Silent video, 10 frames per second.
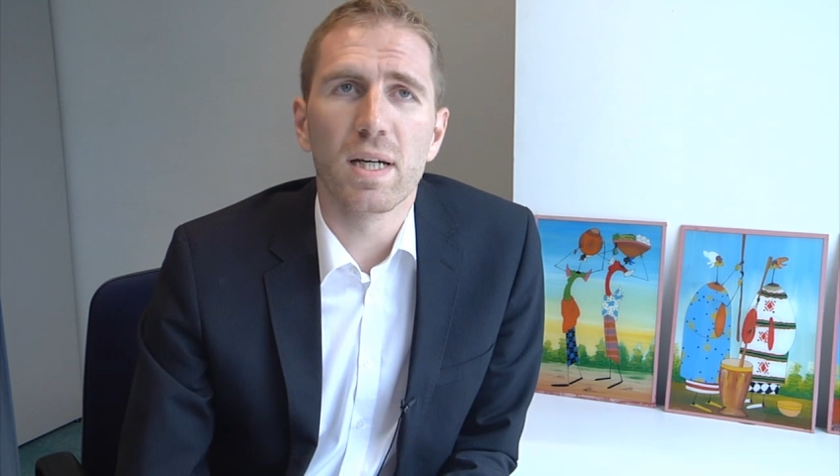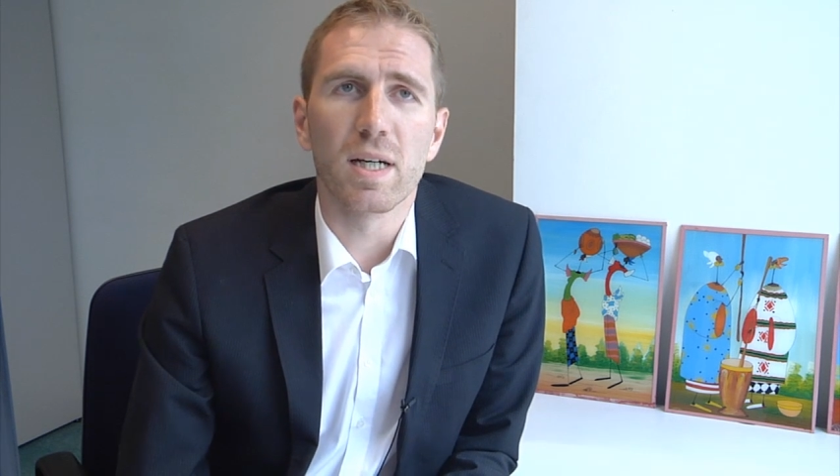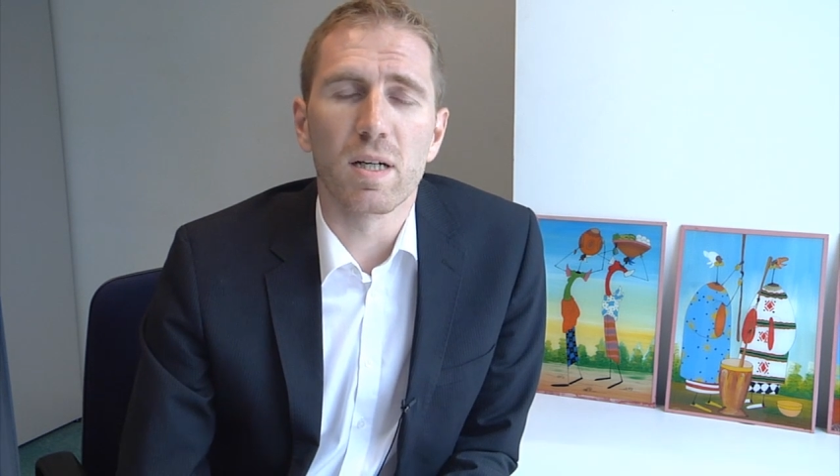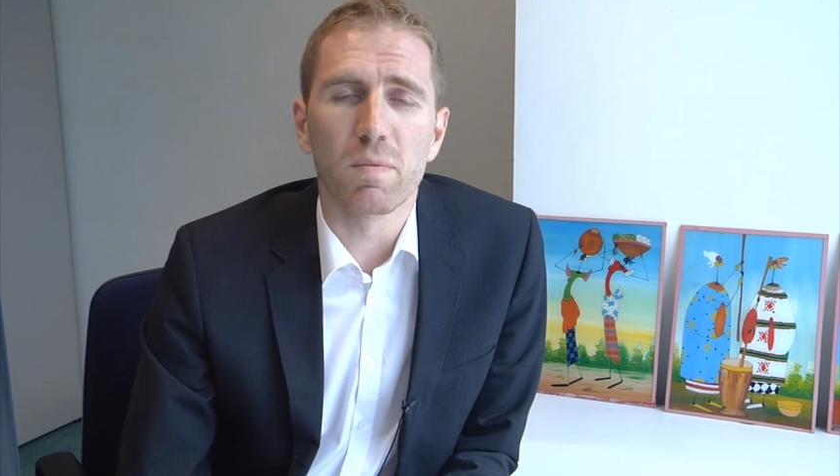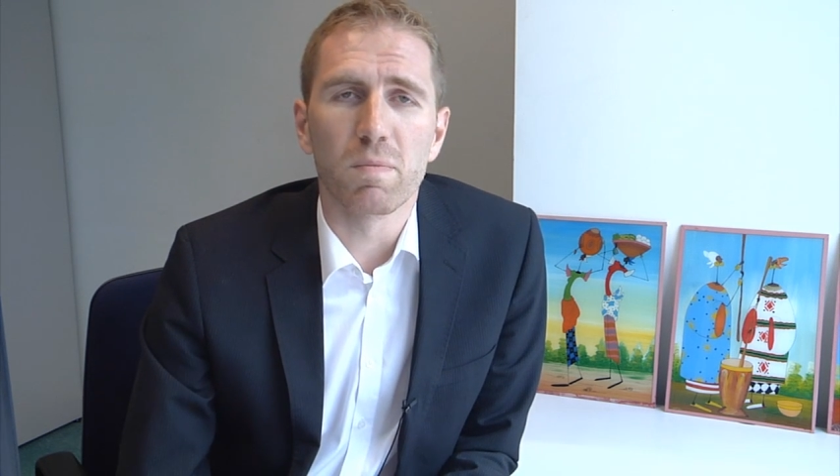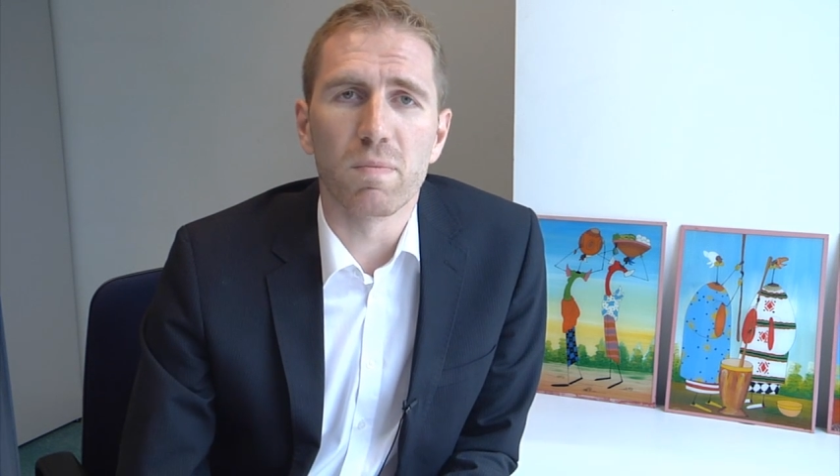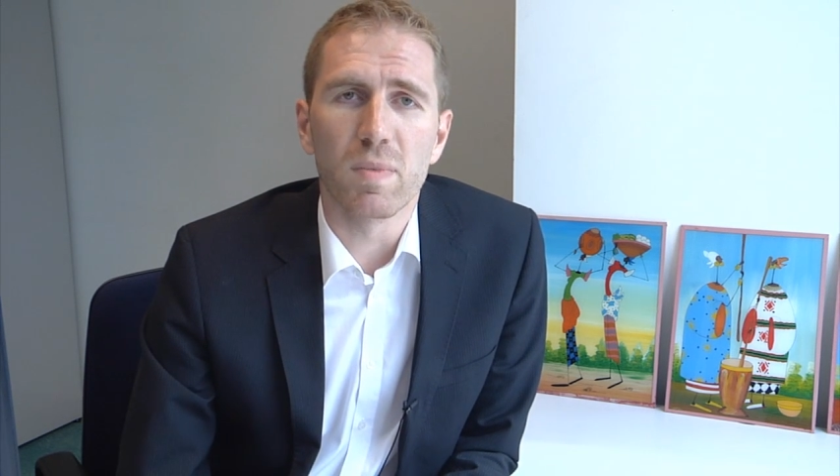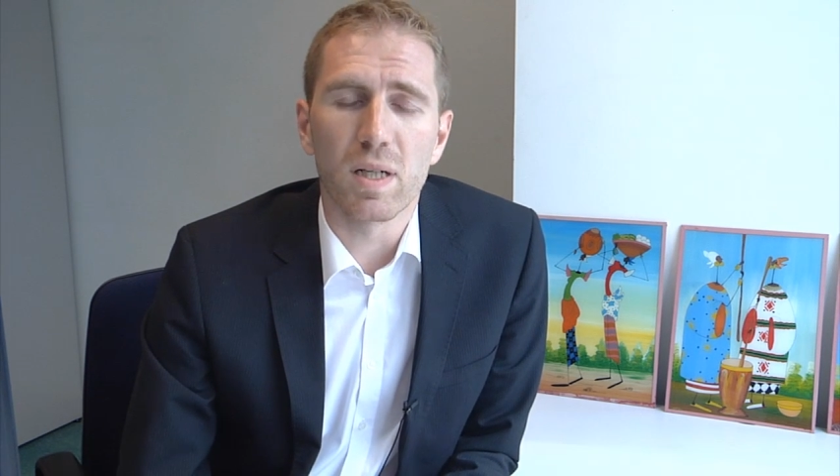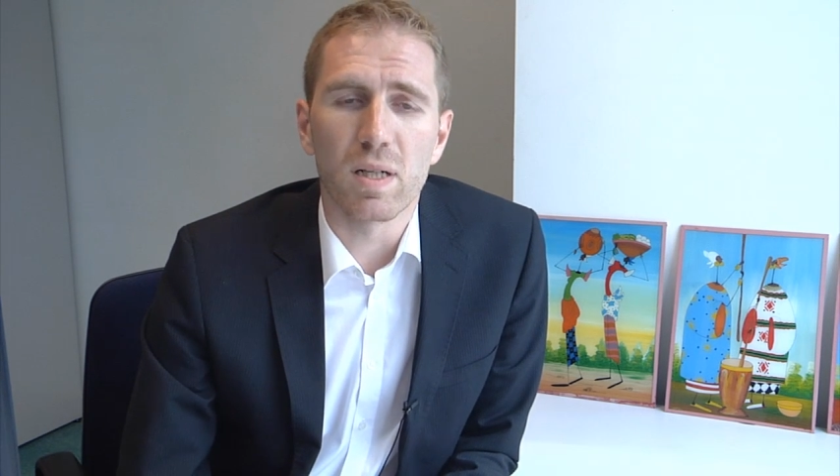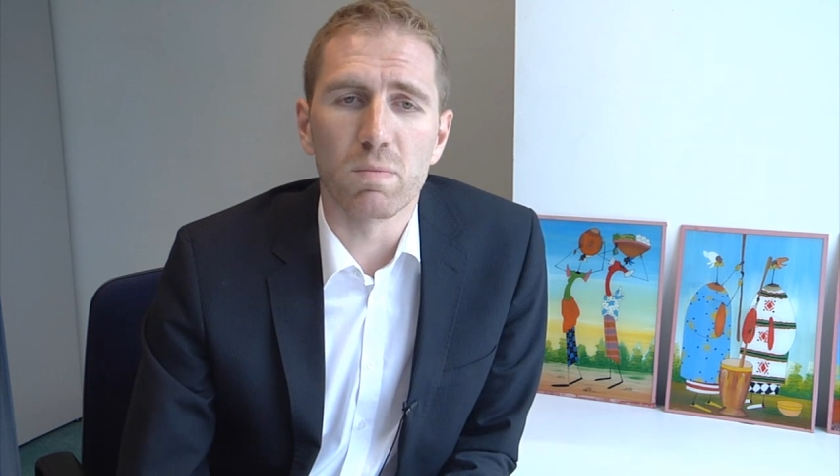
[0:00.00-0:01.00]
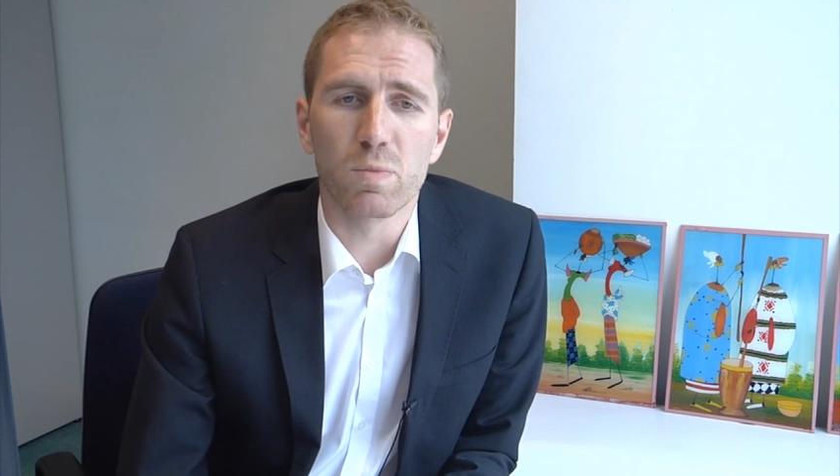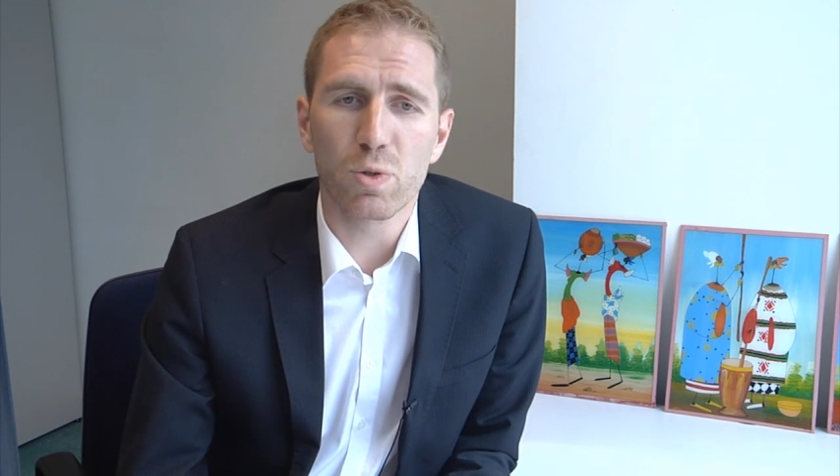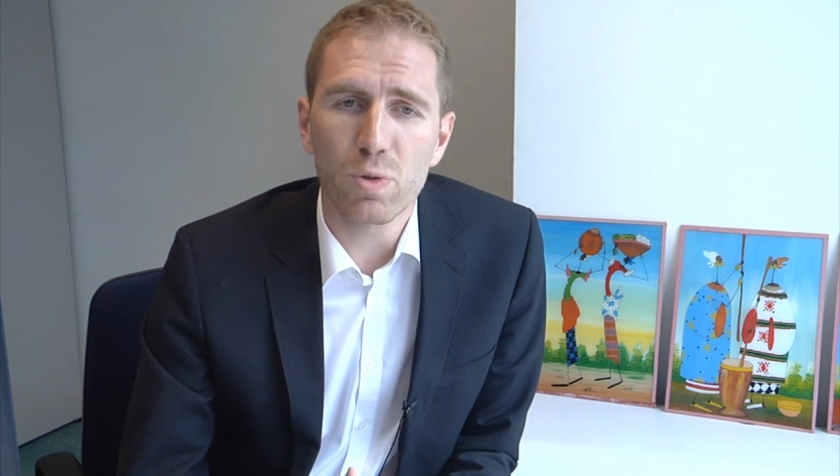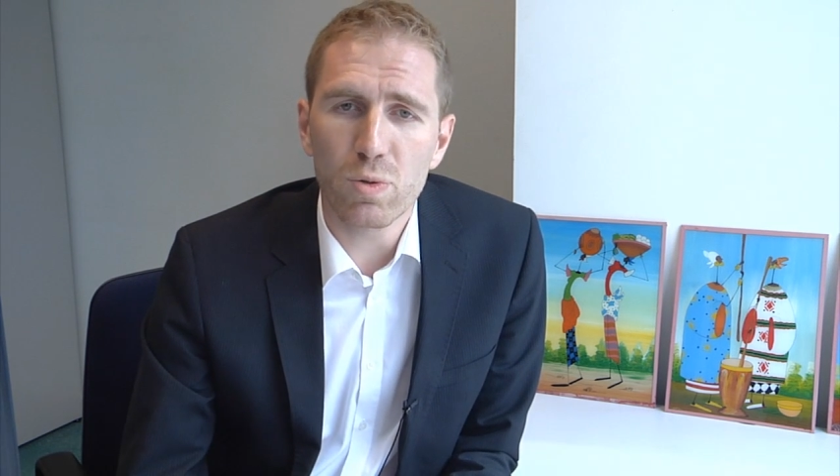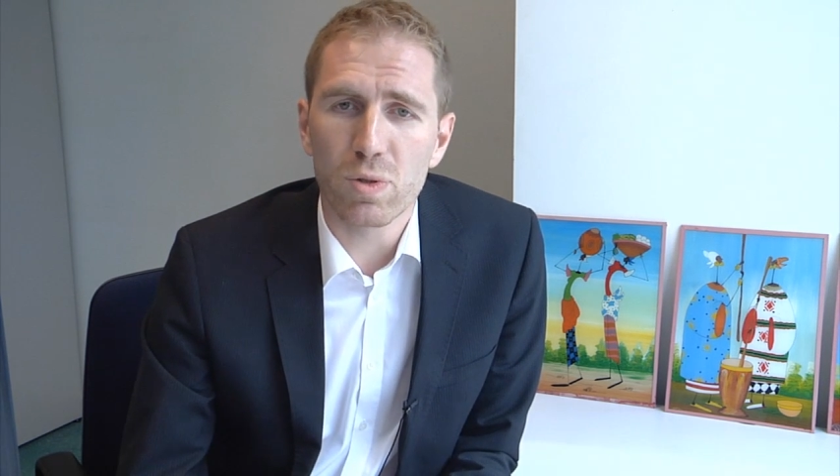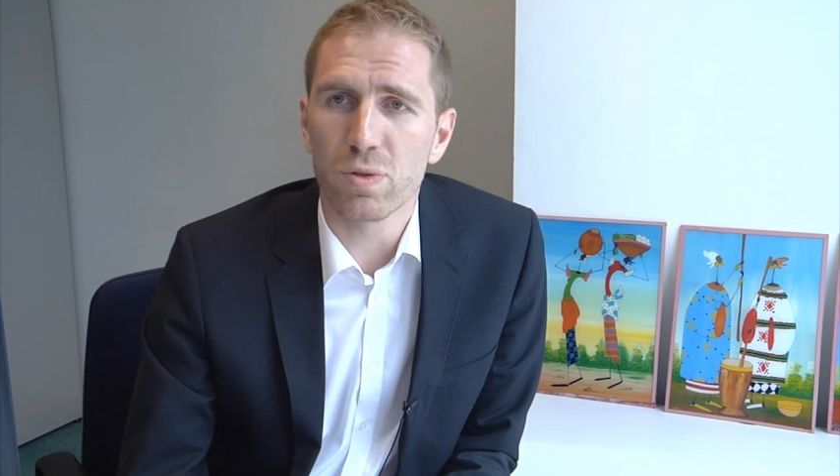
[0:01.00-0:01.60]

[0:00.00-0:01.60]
tool